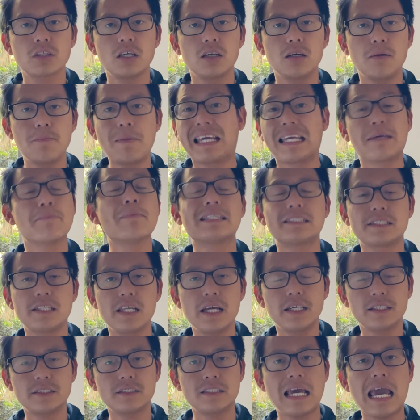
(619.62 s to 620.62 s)
making
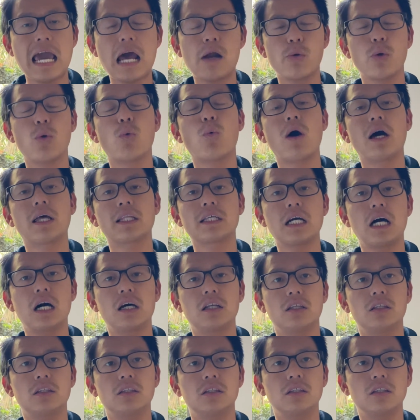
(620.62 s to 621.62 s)
mistakes. Everyone
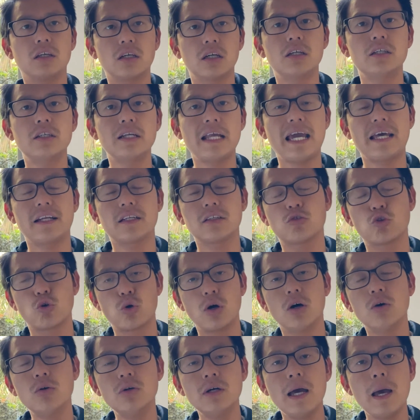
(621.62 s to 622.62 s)
gonna learn and
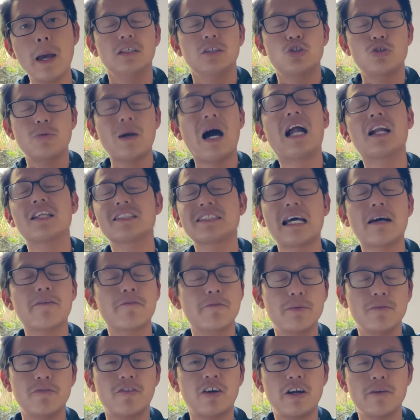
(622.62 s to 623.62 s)
grow. To be honest, I
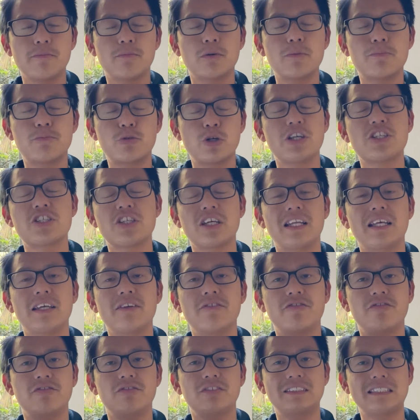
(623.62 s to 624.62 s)
would be very
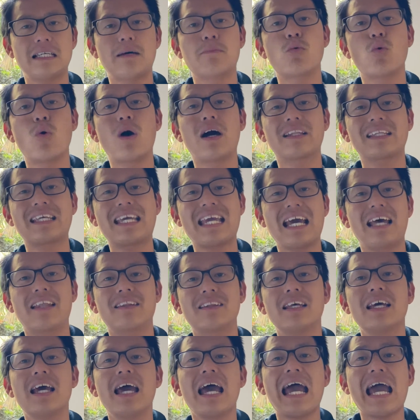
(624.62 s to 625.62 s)
appreciative if someone
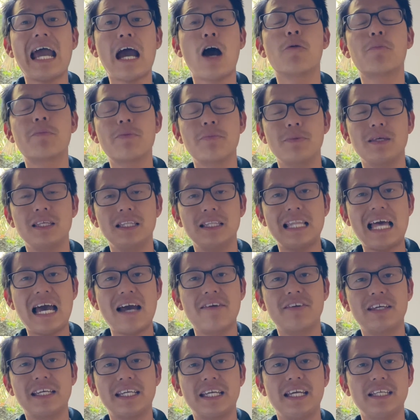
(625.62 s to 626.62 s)
can help me
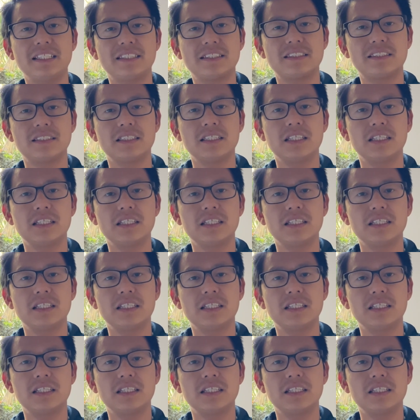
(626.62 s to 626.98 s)
navigate